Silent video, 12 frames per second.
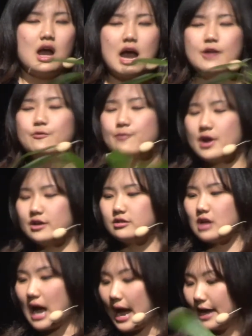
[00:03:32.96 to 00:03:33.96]
I
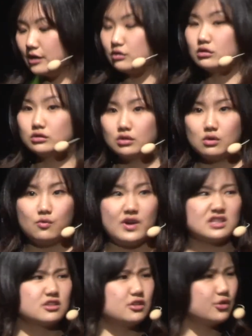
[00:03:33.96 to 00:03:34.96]
felt Aenokoto
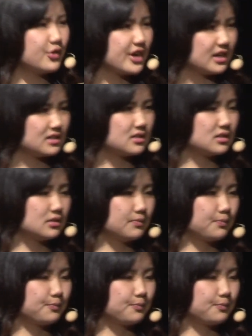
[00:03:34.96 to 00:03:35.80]
was curious.